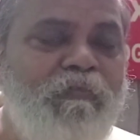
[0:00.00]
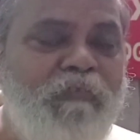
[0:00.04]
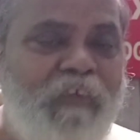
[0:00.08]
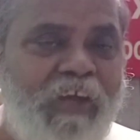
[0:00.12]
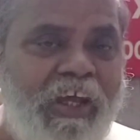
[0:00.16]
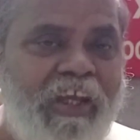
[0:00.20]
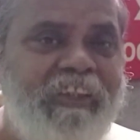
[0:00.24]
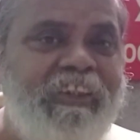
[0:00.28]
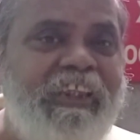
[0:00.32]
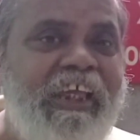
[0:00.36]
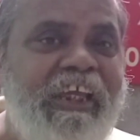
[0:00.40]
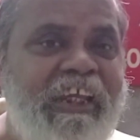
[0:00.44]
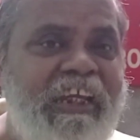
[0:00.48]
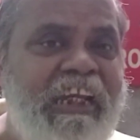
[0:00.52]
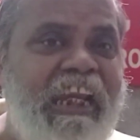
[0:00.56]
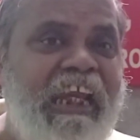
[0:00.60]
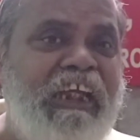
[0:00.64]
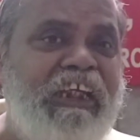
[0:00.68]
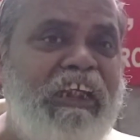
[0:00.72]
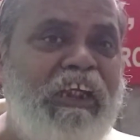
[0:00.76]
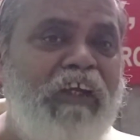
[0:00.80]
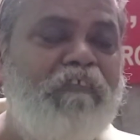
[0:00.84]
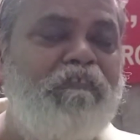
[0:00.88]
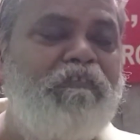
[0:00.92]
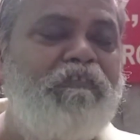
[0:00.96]
where the
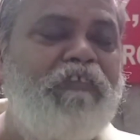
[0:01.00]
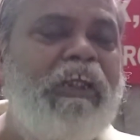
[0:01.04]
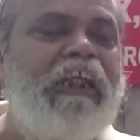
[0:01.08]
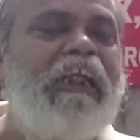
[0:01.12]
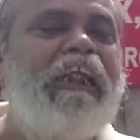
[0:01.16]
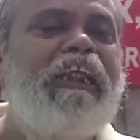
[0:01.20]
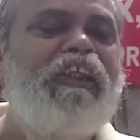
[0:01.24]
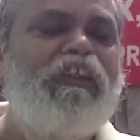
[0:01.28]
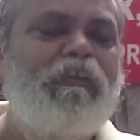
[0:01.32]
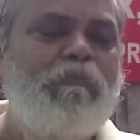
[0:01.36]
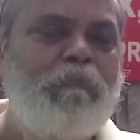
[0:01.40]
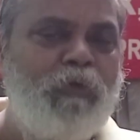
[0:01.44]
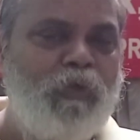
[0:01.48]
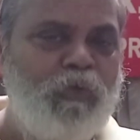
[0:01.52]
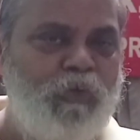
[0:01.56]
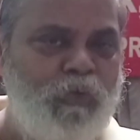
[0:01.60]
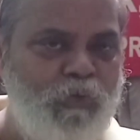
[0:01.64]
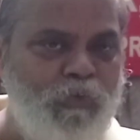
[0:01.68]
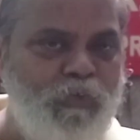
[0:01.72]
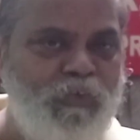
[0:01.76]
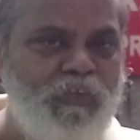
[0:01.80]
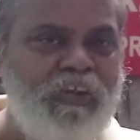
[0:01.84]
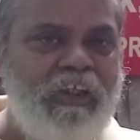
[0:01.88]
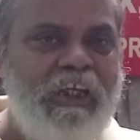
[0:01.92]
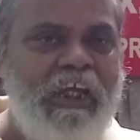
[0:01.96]
electric field is
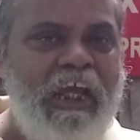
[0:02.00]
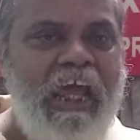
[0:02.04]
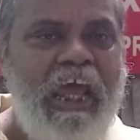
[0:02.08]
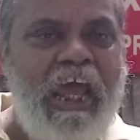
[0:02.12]
produced,